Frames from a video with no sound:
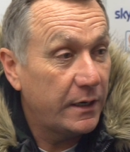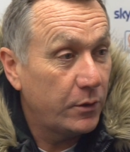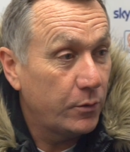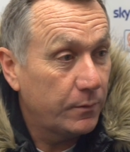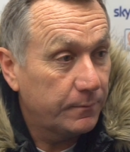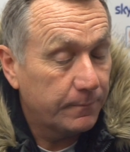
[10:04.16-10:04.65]

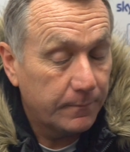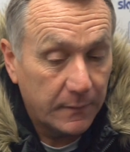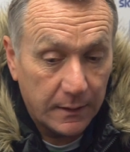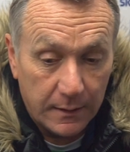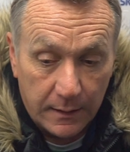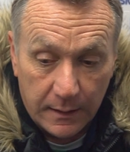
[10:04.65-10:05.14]
now.
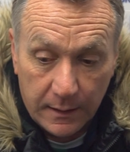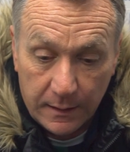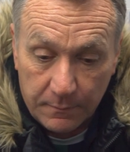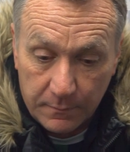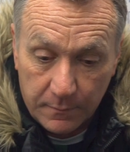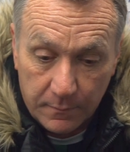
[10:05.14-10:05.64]

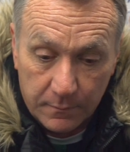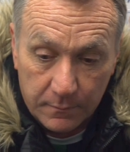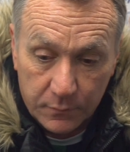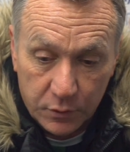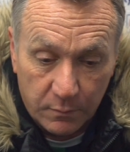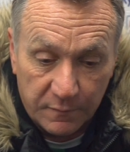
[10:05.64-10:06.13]

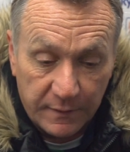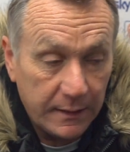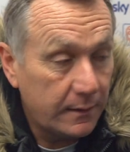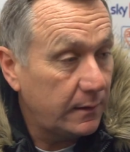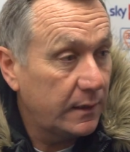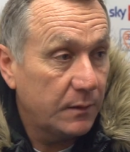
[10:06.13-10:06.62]
So we're very
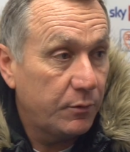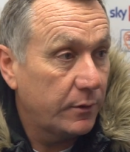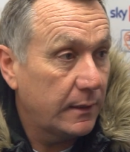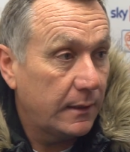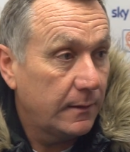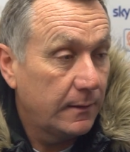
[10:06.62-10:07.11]
clear about
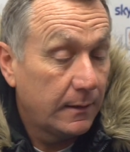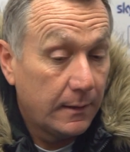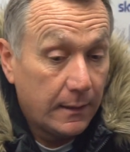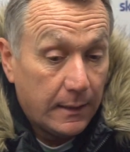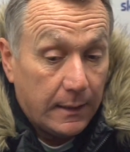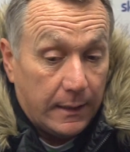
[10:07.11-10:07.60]
that.
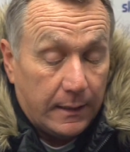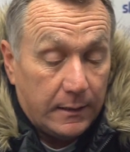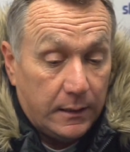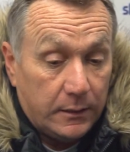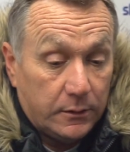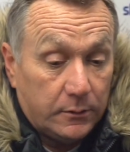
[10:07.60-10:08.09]
And
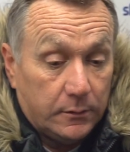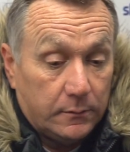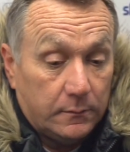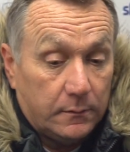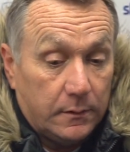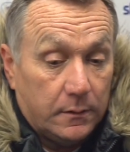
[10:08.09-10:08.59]
these,
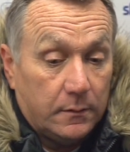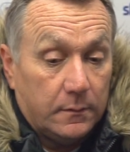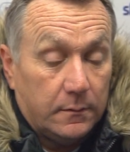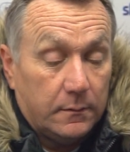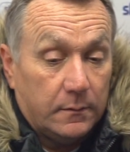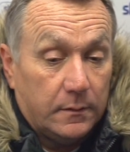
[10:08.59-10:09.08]

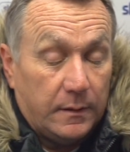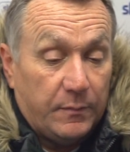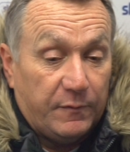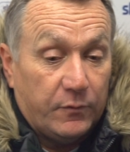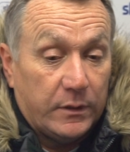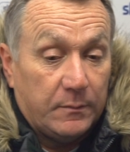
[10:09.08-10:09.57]

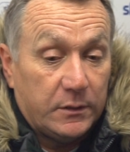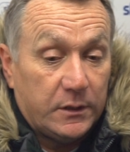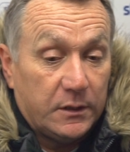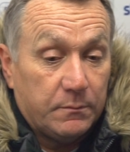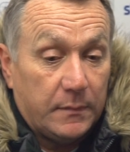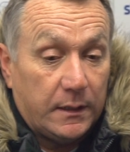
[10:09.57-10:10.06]
before him, they
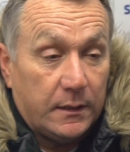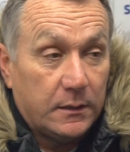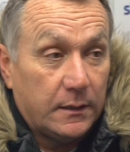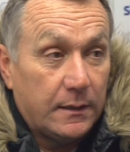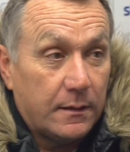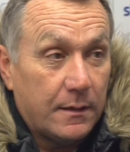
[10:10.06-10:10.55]
say Micky's
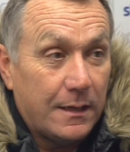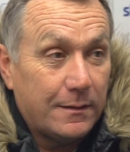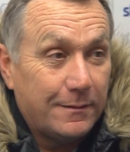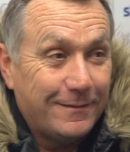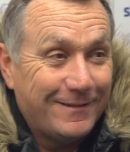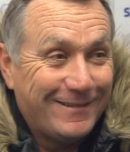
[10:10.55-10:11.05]
had a
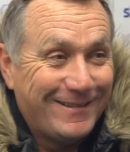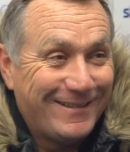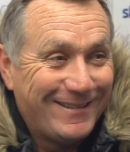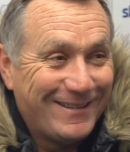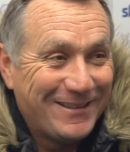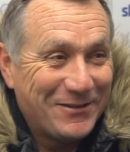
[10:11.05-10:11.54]
run.
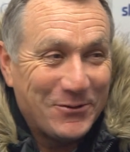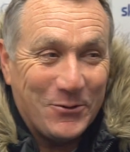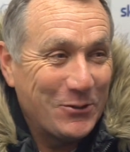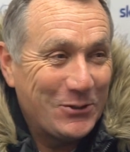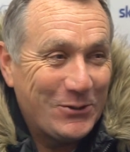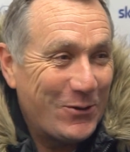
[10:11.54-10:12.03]

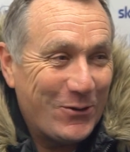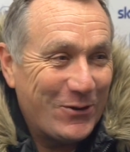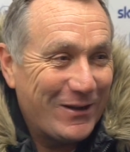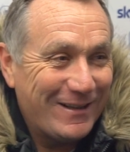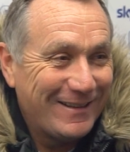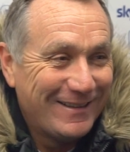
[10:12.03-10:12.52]
No, he's
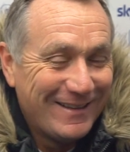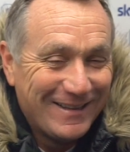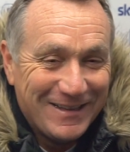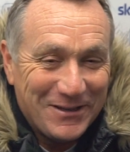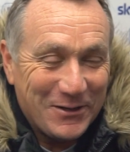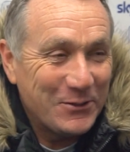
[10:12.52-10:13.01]
not.
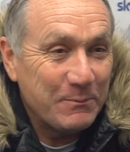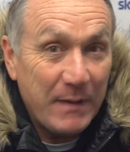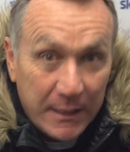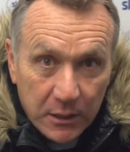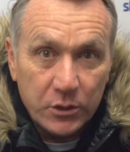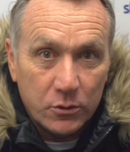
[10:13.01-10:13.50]

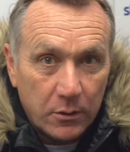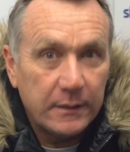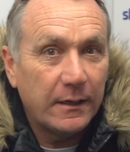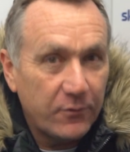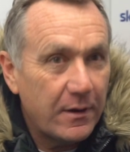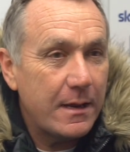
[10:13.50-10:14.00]
Micky's not
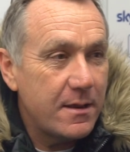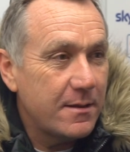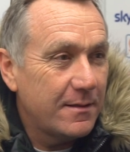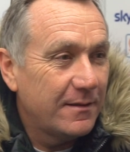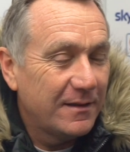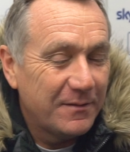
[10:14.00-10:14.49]
had a run.
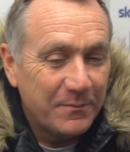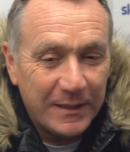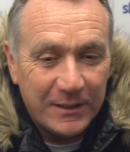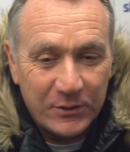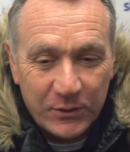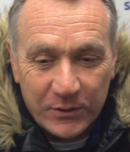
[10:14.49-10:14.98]

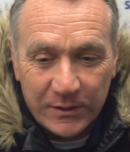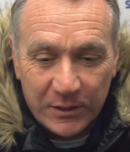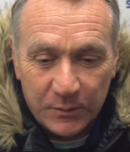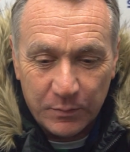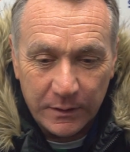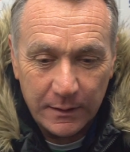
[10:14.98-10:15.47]
Micky's just
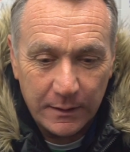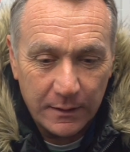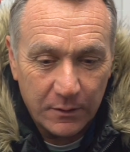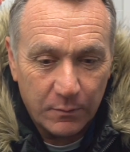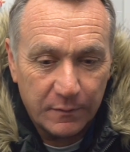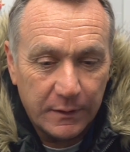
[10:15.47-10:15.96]
explained to you
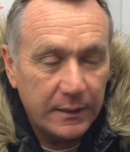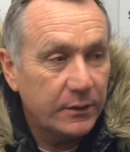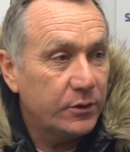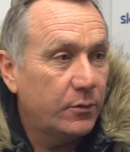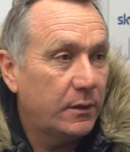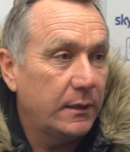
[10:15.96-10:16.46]
that we're
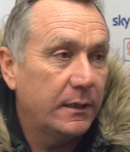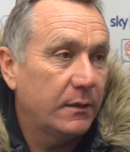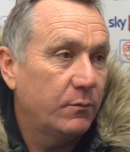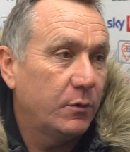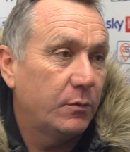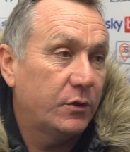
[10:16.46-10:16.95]
crystal clear
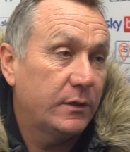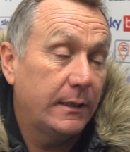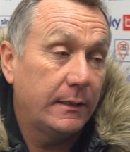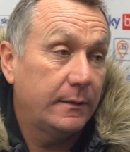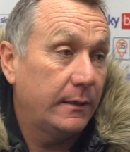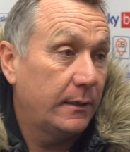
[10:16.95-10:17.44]
in what we're
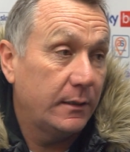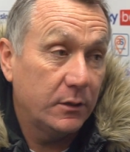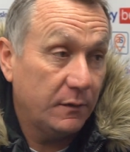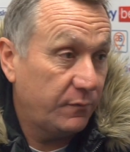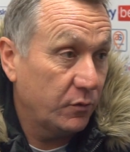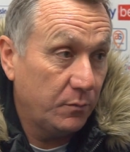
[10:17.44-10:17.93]
trying to do here
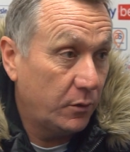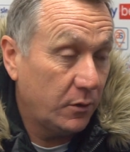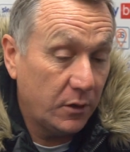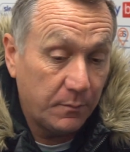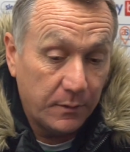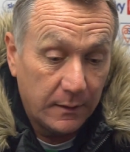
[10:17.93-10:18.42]
as a football
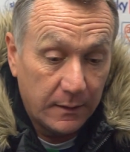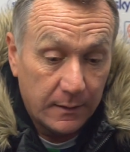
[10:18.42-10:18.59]
club.